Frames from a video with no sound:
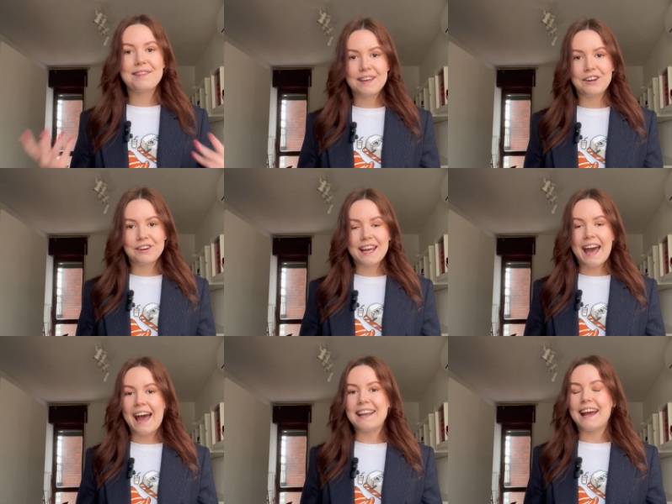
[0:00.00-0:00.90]
Theory
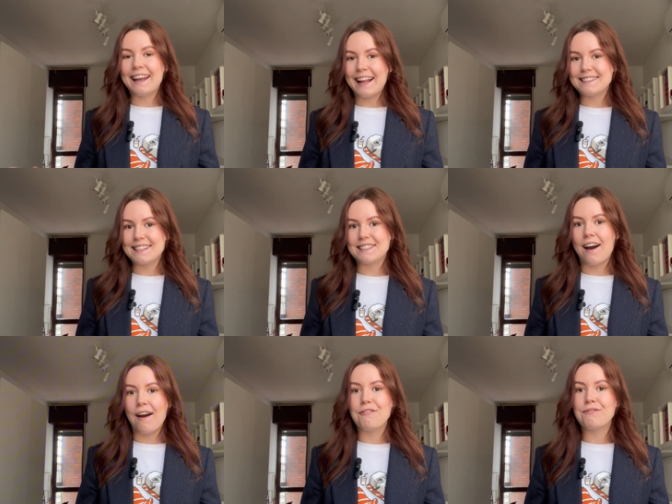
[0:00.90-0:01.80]
and analysis
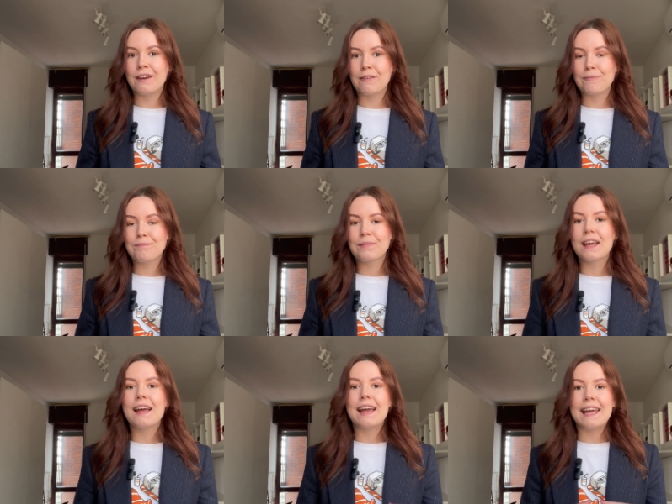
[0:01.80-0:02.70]
of film
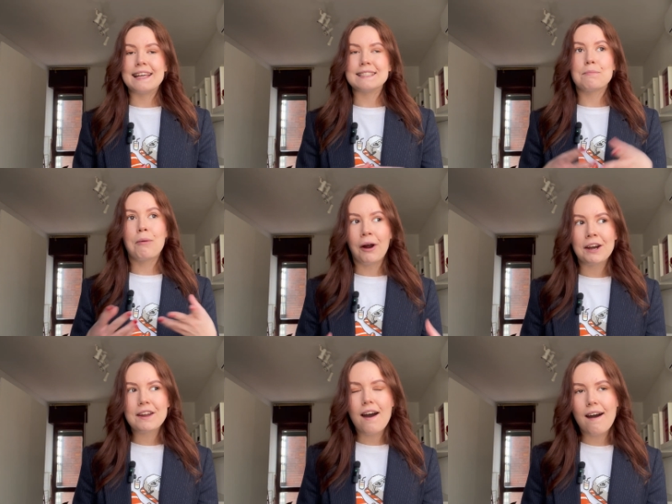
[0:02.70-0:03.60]
is
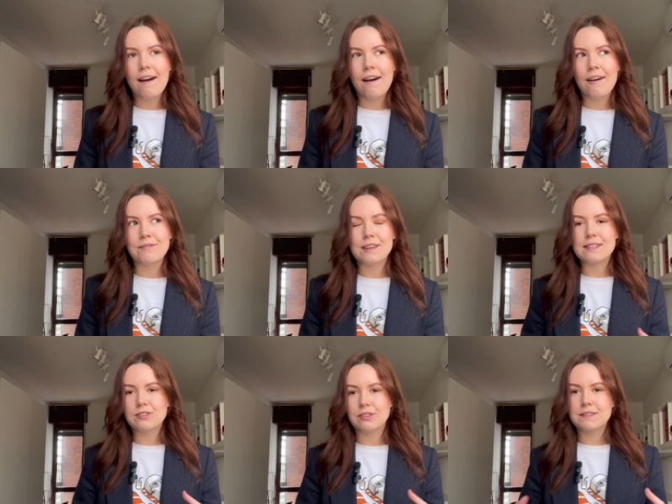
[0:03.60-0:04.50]
part of the
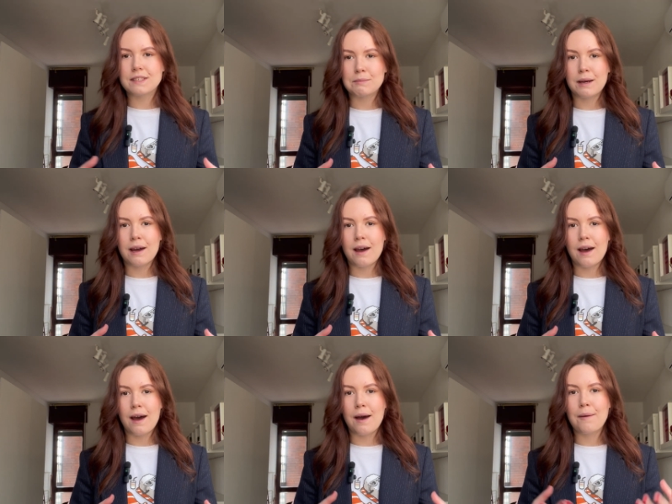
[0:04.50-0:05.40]
history of
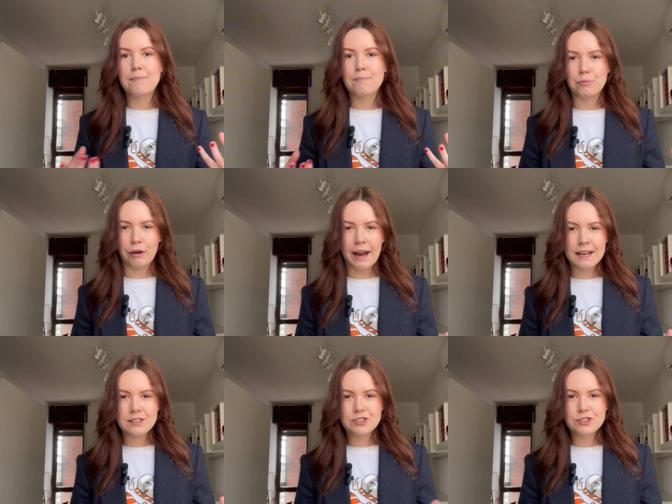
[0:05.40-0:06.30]
cinema
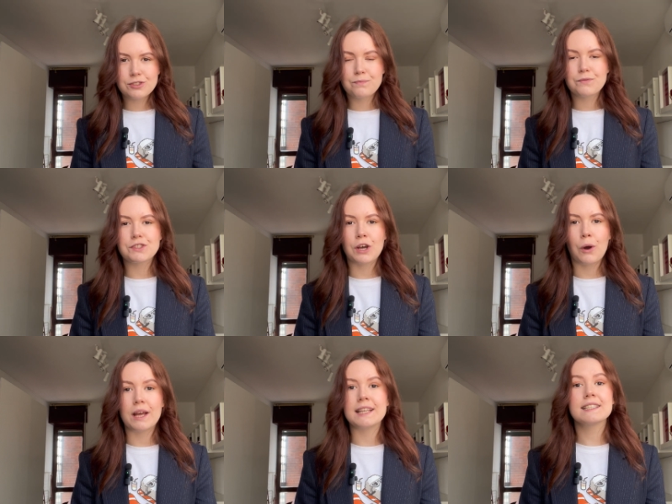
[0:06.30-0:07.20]
branch.
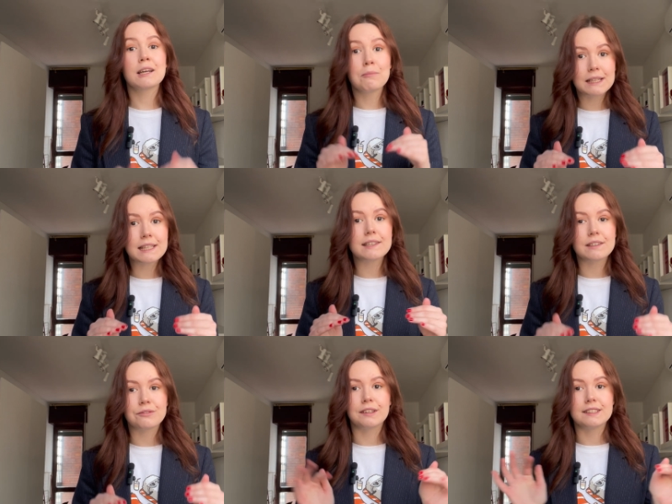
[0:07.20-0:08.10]
So it is a completely
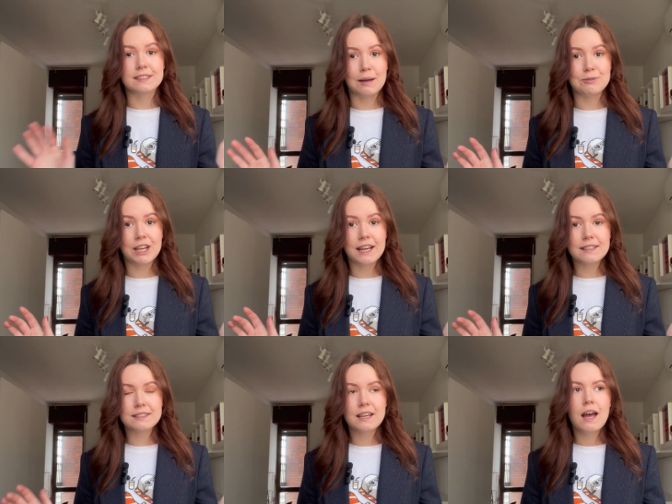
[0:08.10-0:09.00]
different subject,